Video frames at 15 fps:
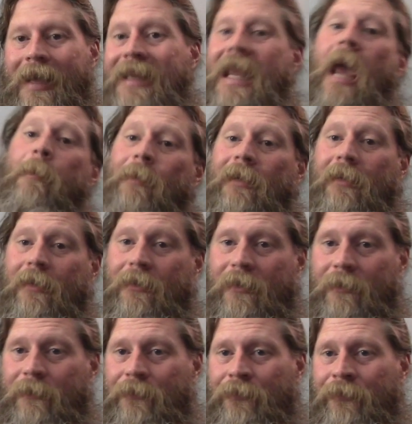
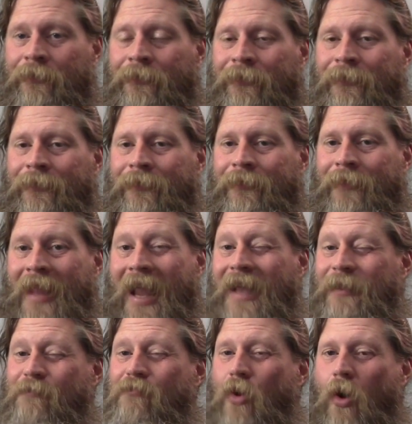Capitalism,
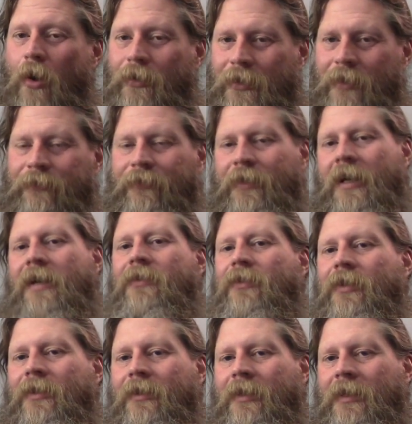as Marx defines
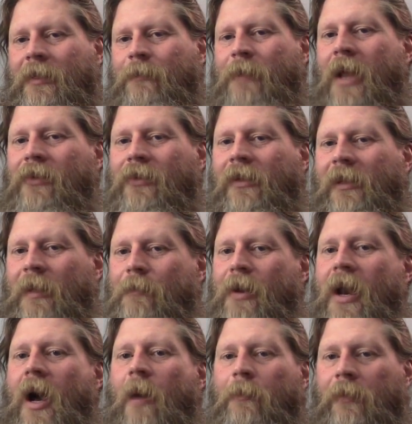it, is basically
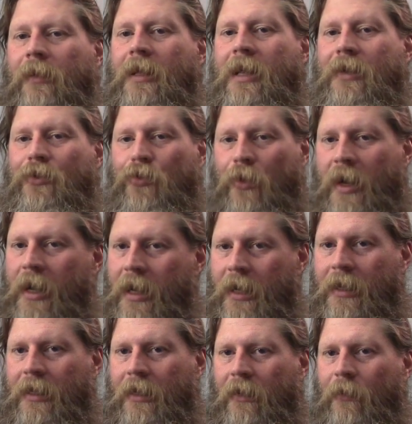monopoly
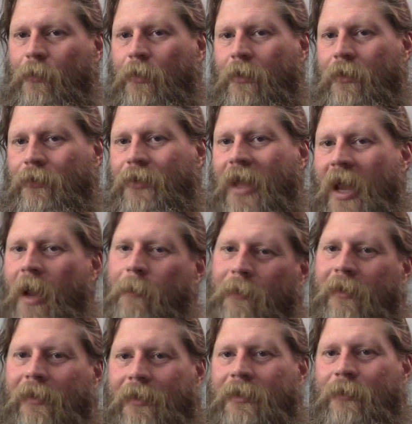trade. In other words,
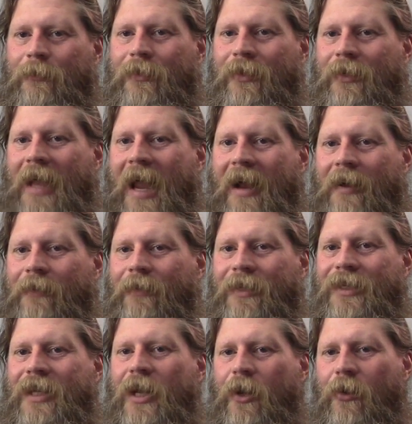capitalism is a kind of a
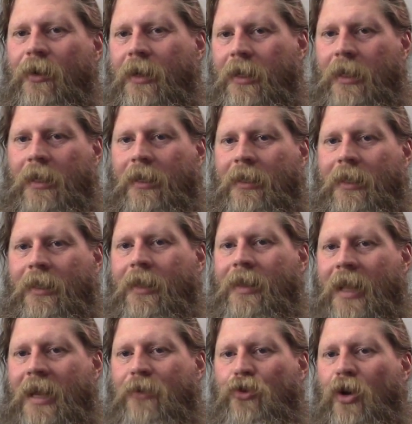tyranny that
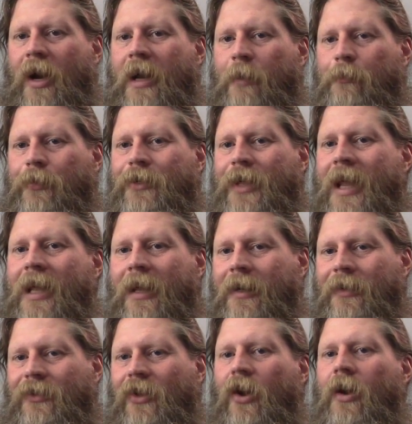they try to pretend
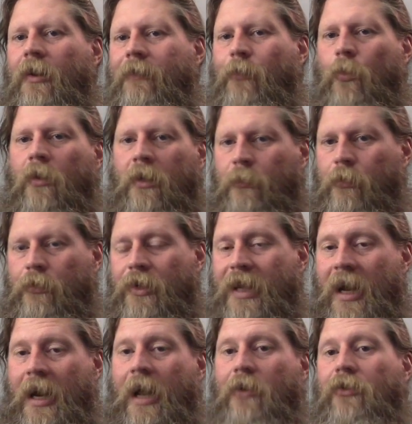is unavoidable. You
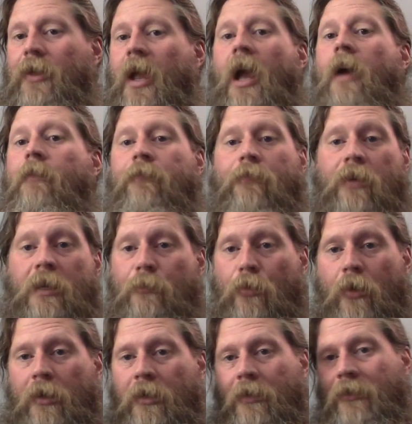can't actually have free
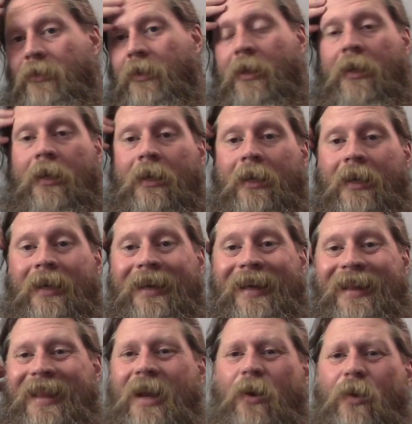markets.
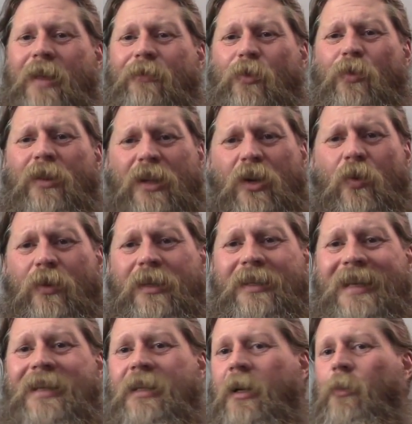They don't even really go into
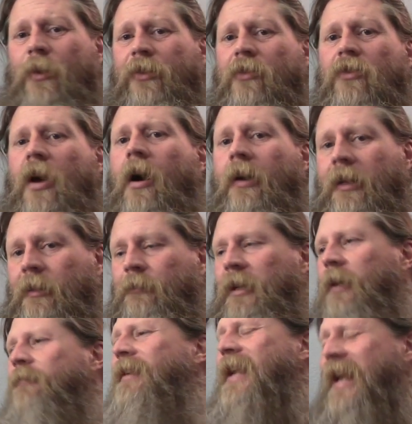detail what they're talking
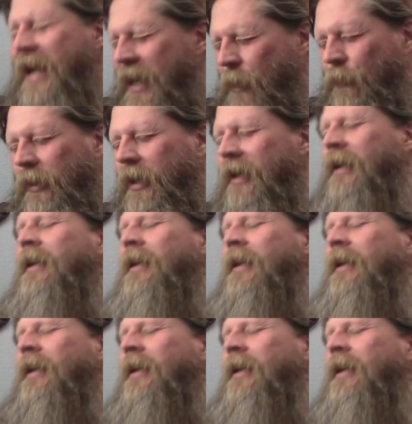about. But anyway,